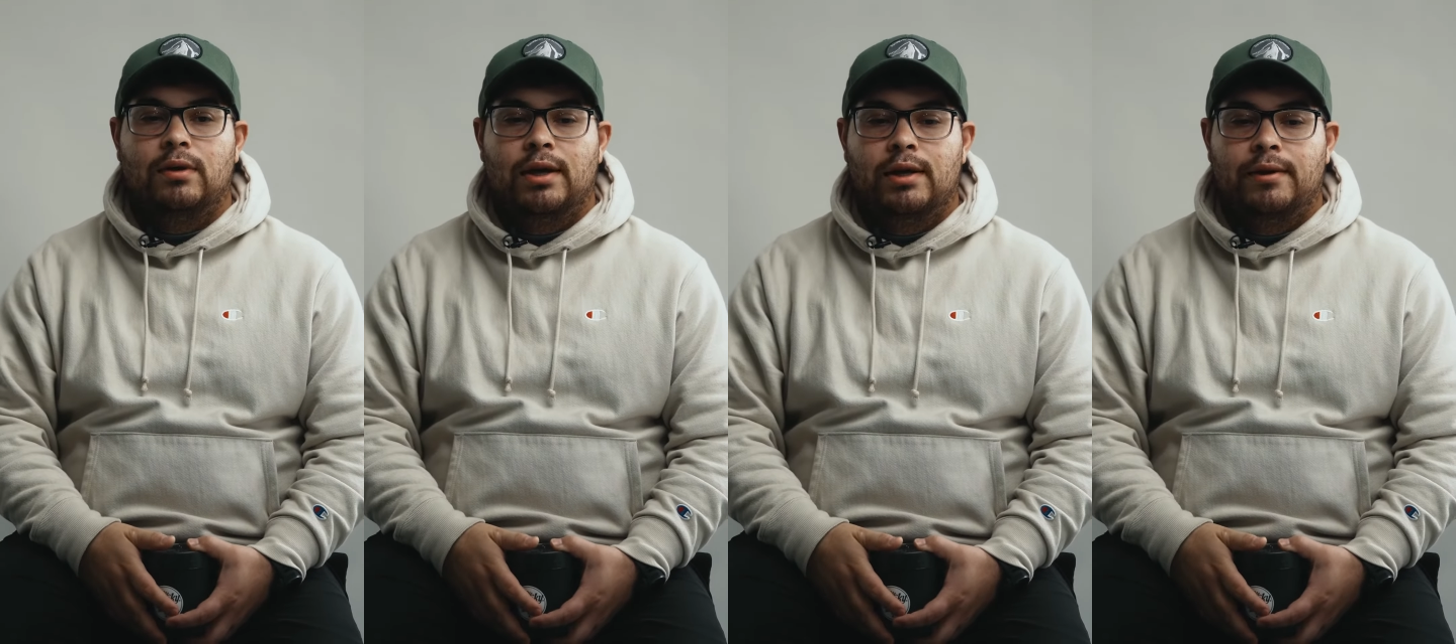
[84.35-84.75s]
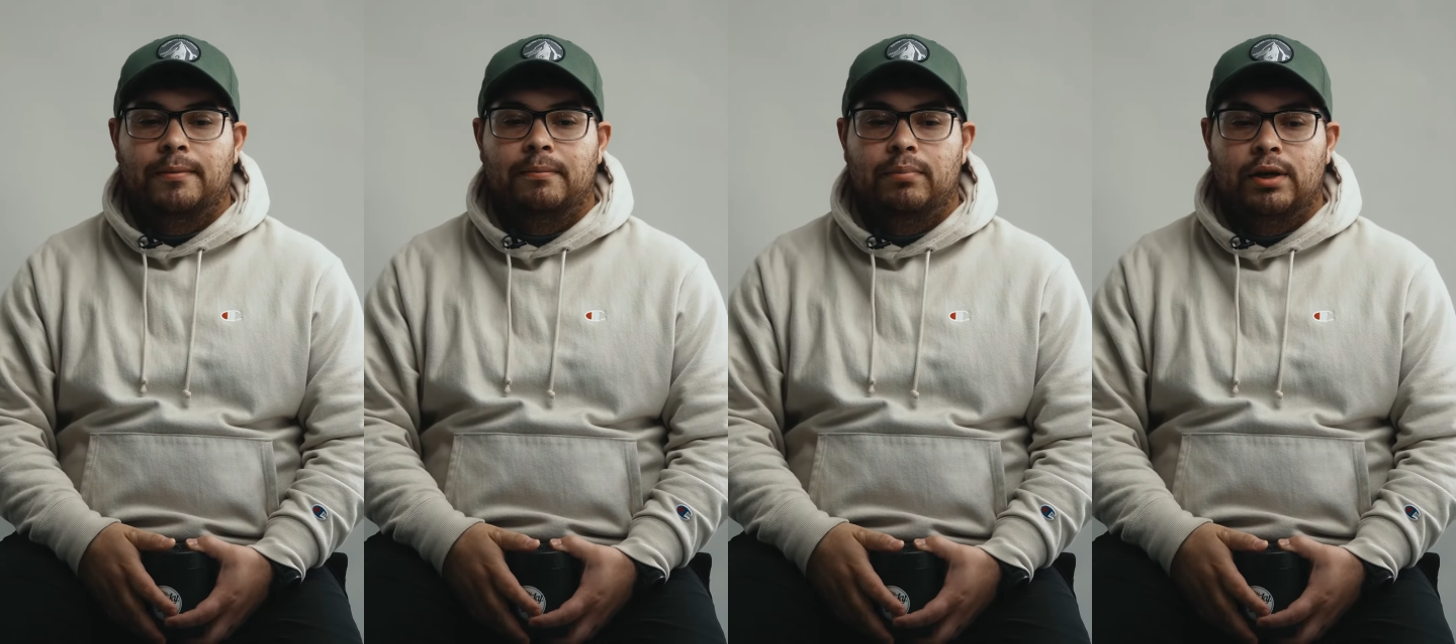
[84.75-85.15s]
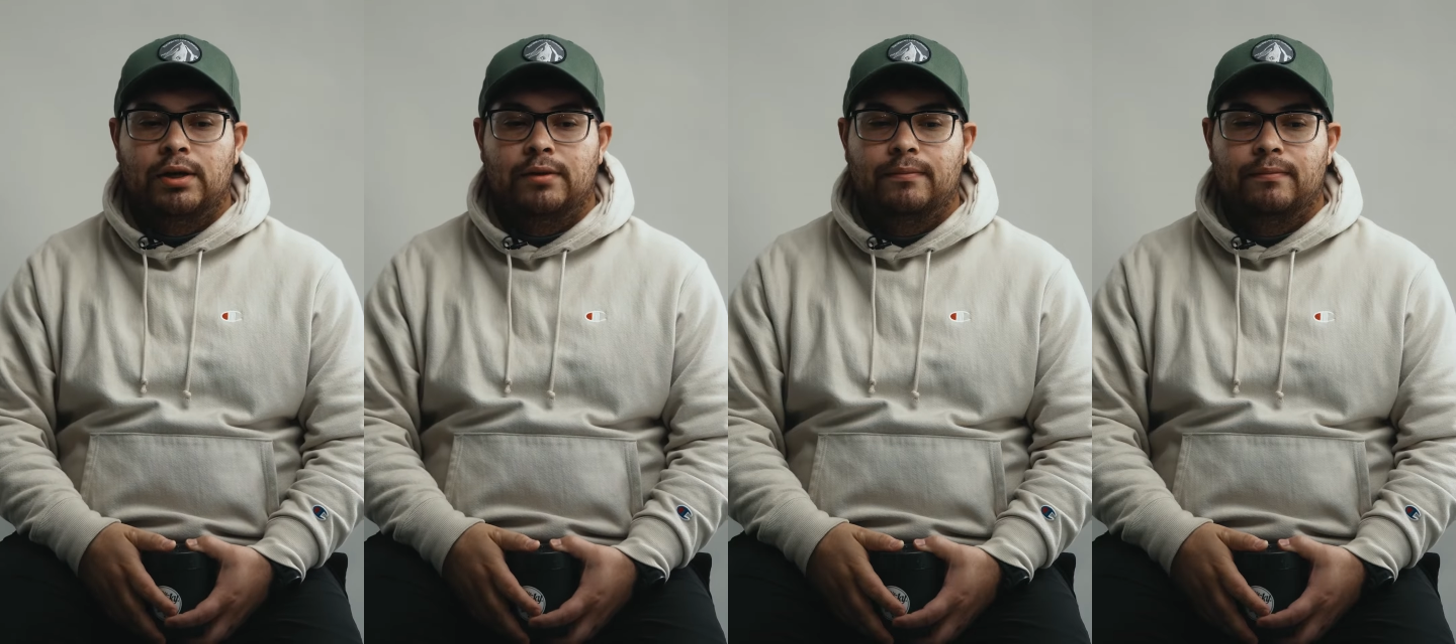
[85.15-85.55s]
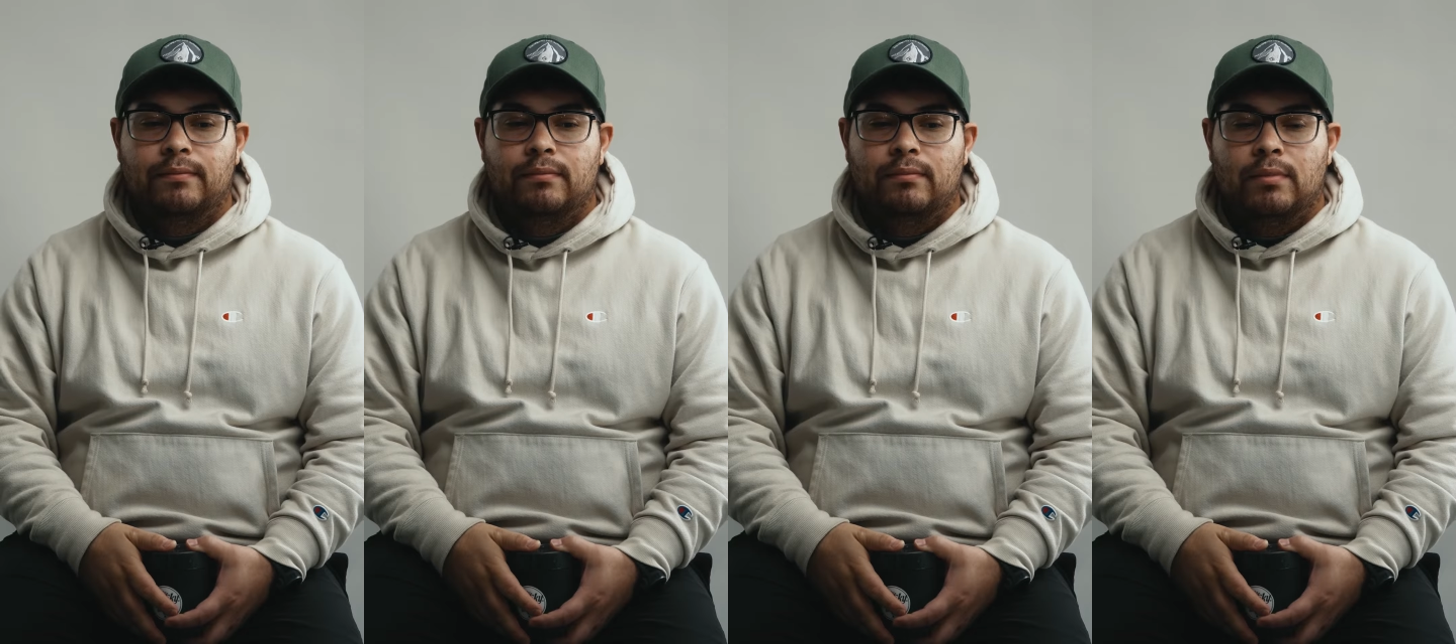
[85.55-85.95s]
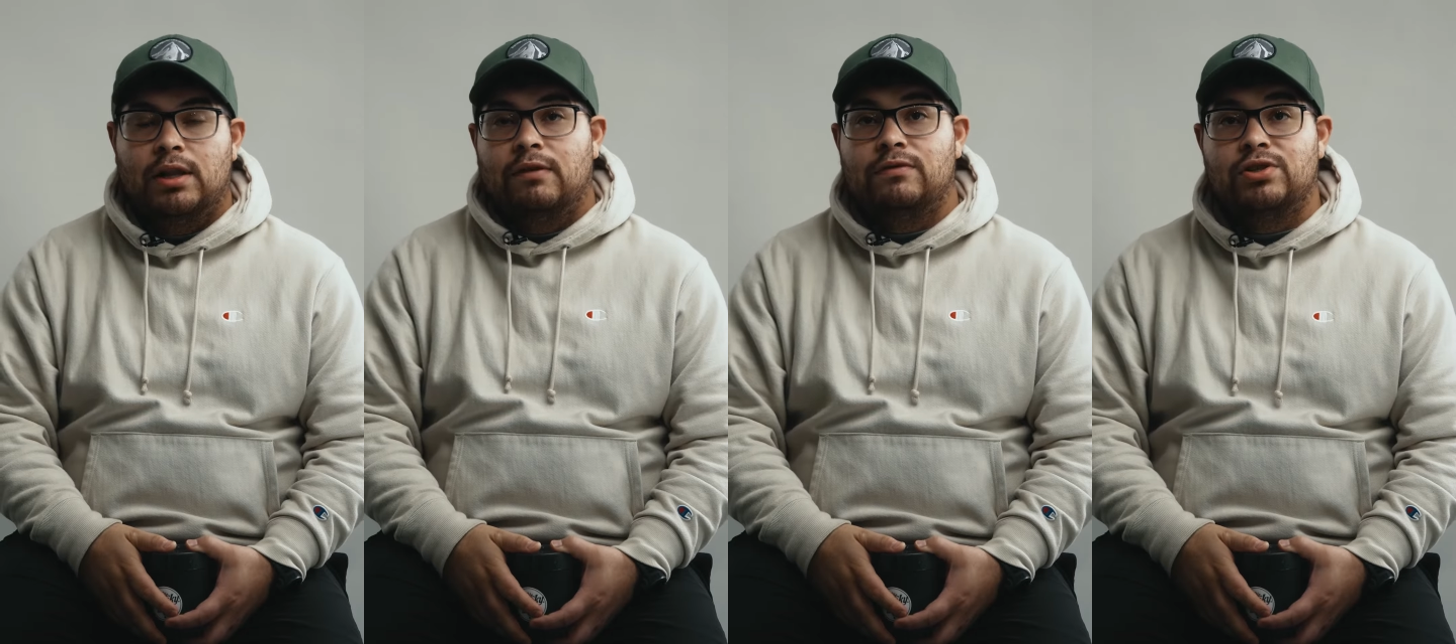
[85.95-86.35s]
but my
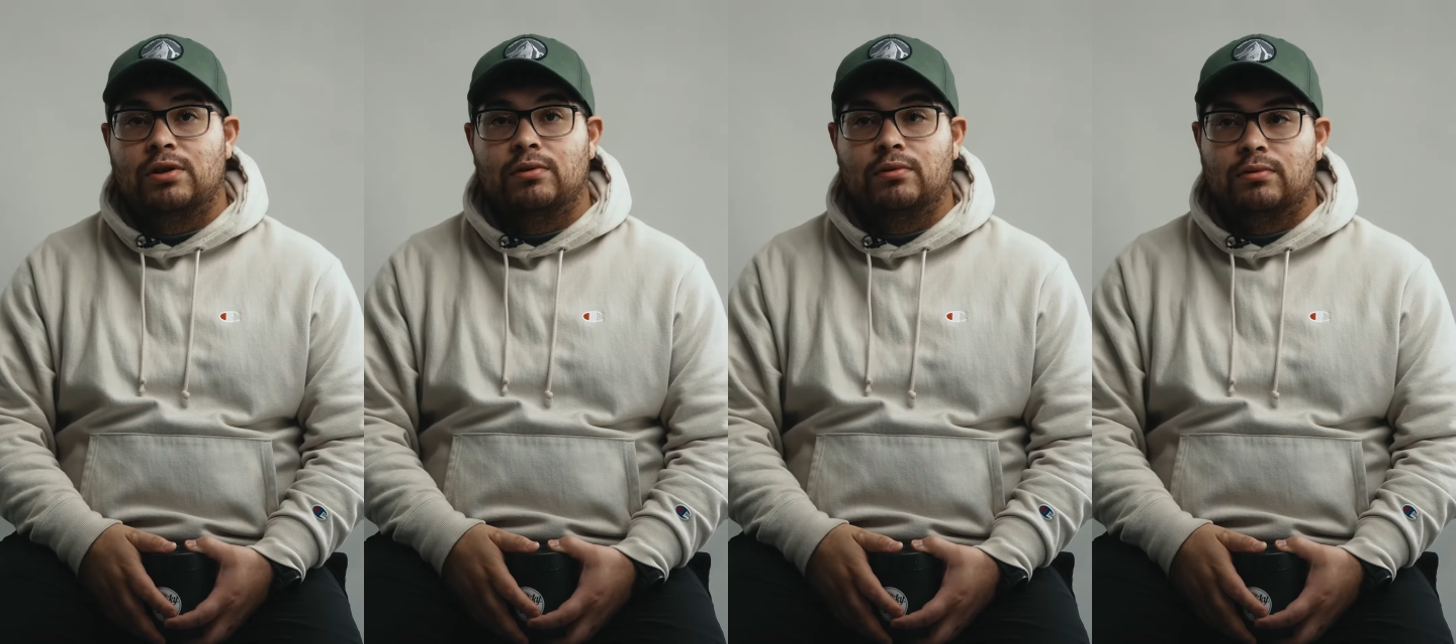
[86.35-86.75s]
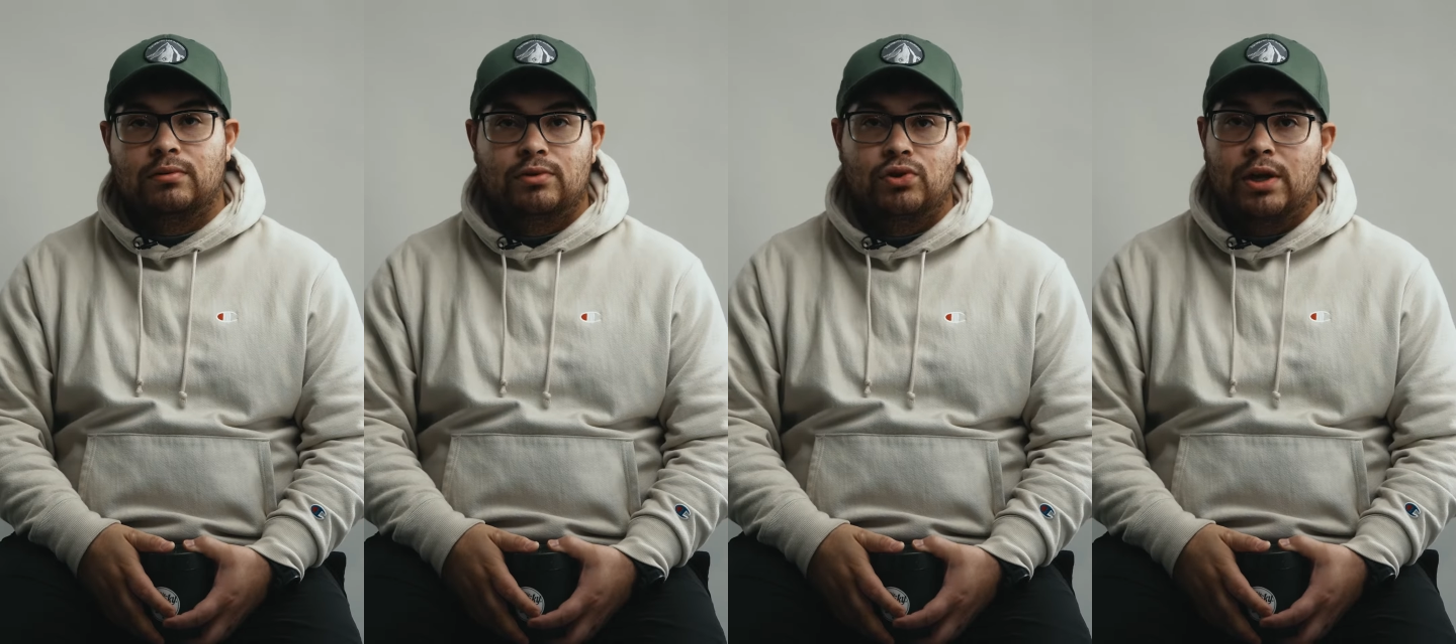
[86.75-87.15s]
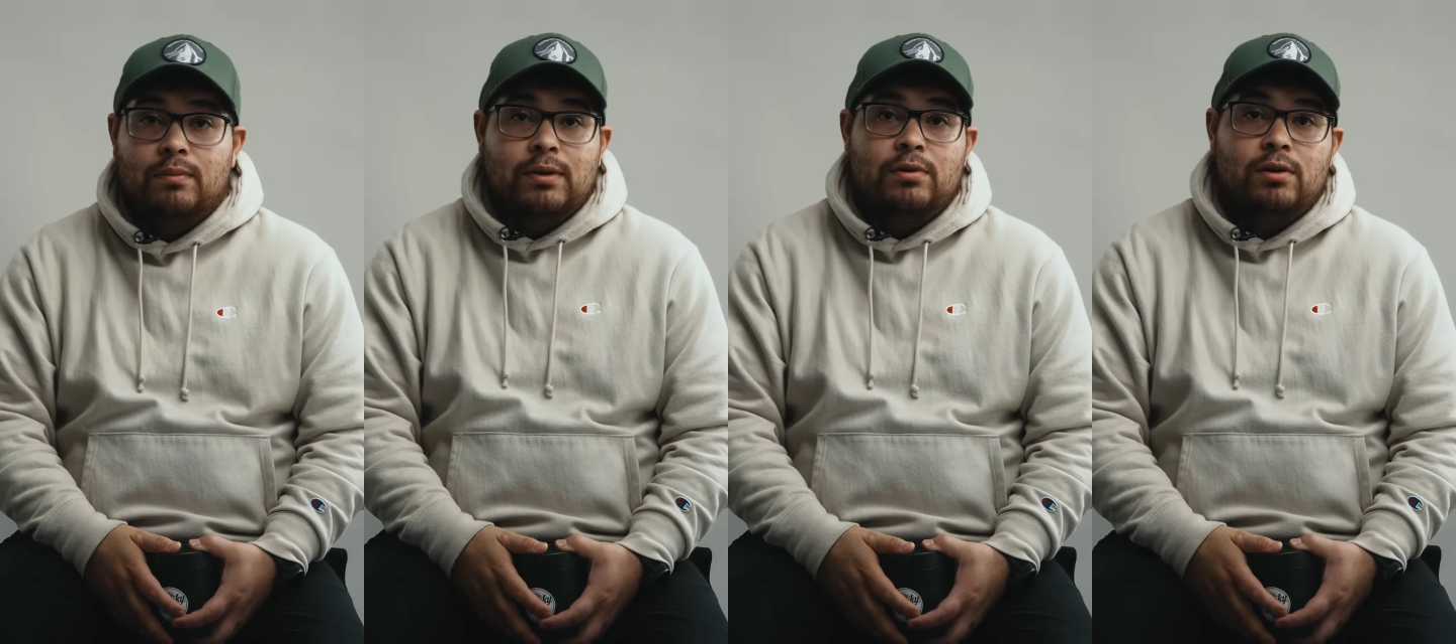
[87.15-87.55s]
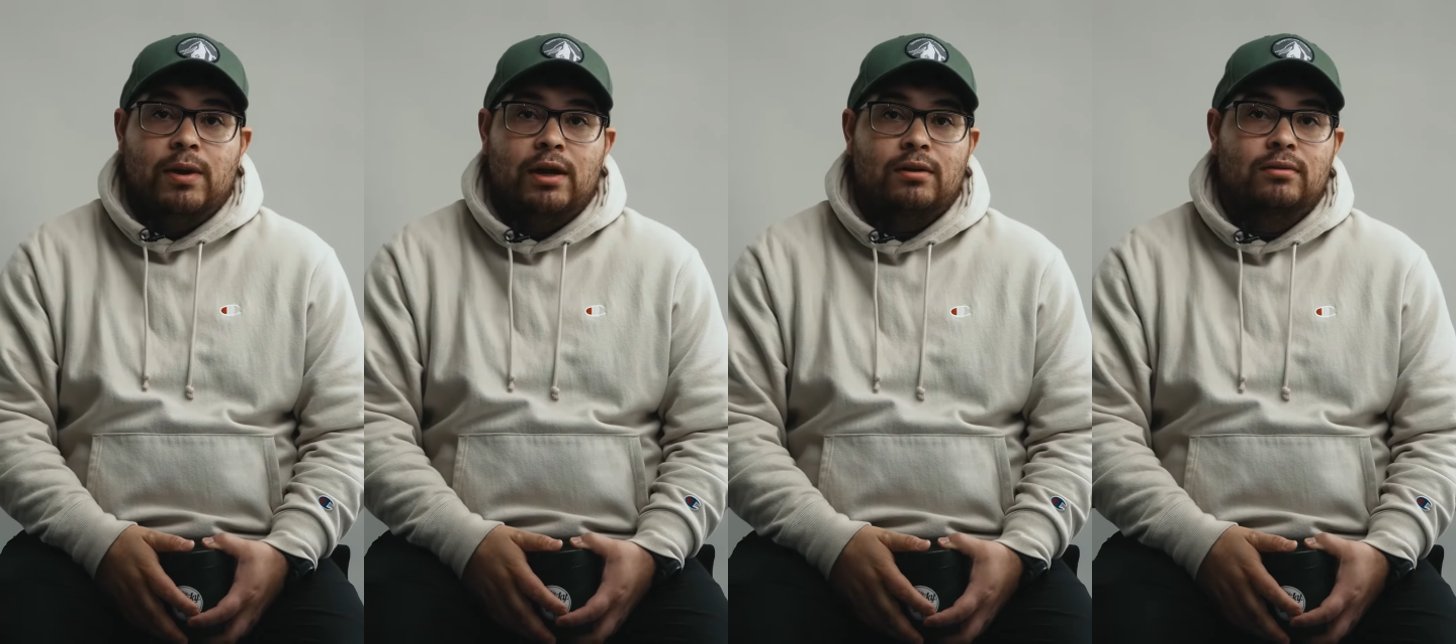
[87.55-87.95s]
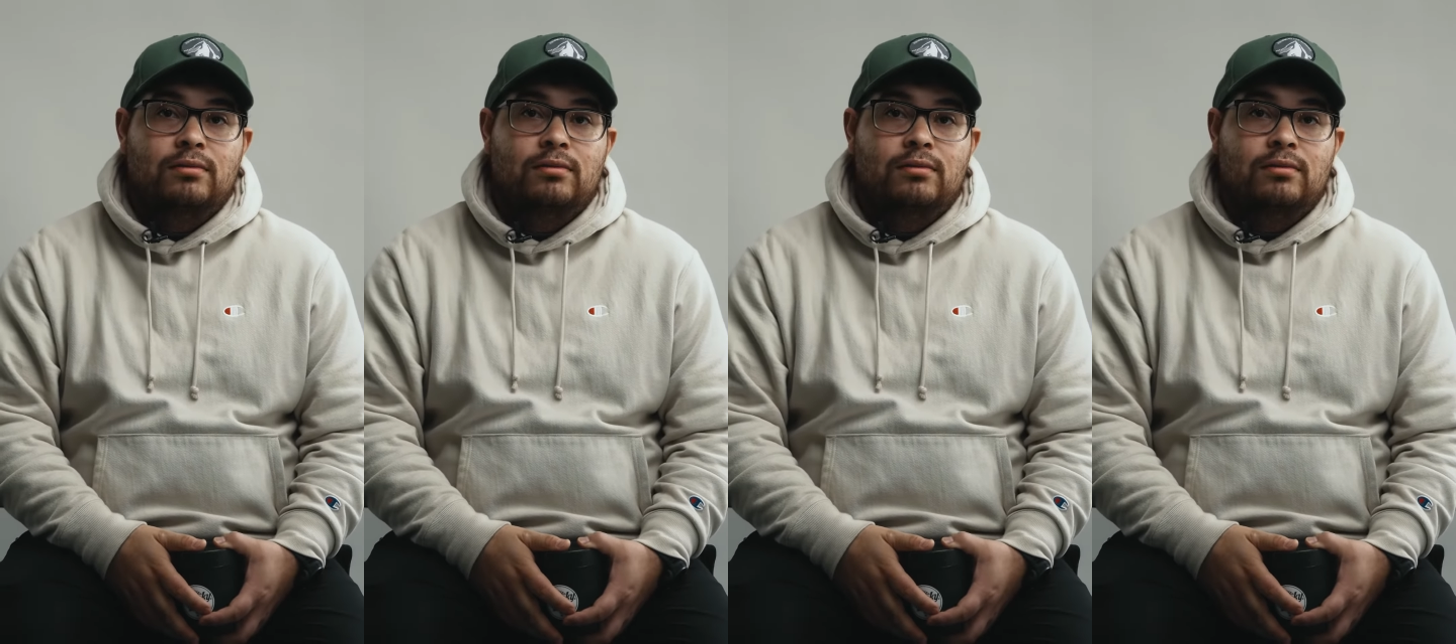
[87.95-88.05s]
life in general, so I can be able to look back.